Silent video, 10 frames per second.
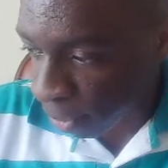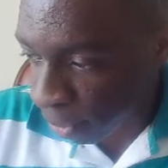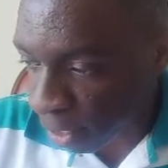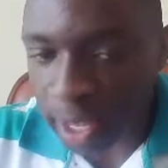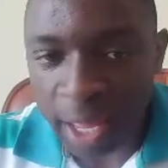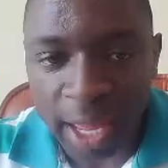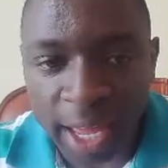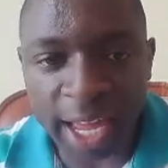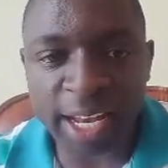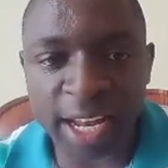And now
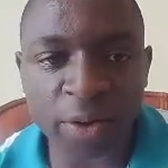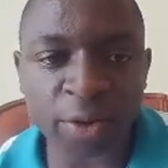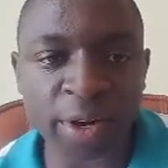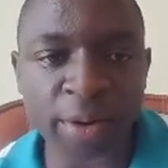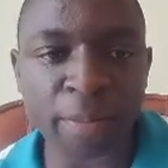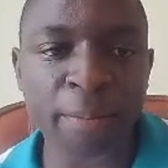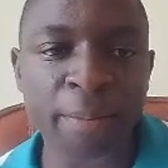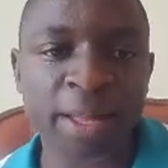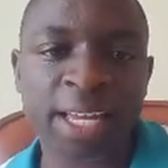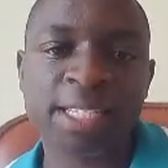you remember that
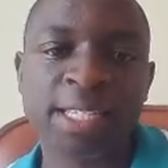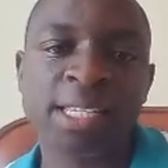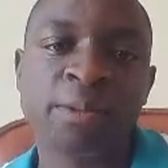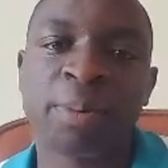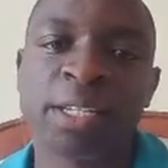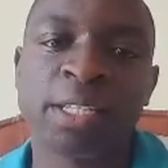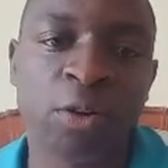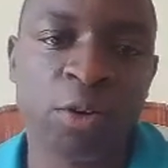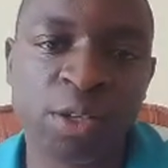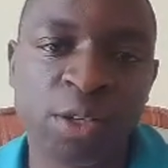these particles could
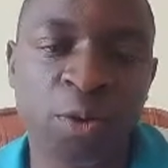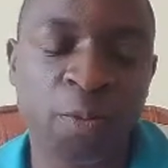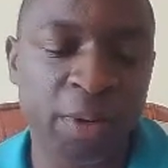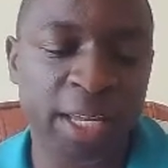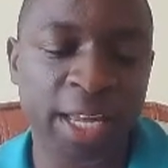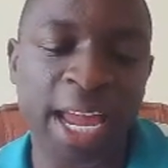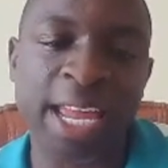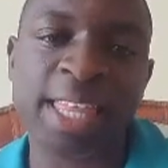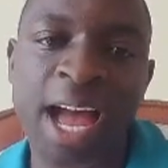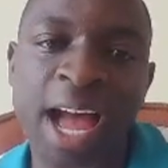be either
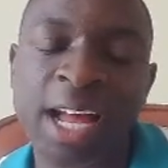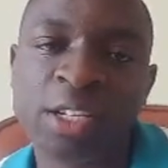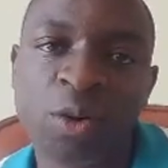atoms,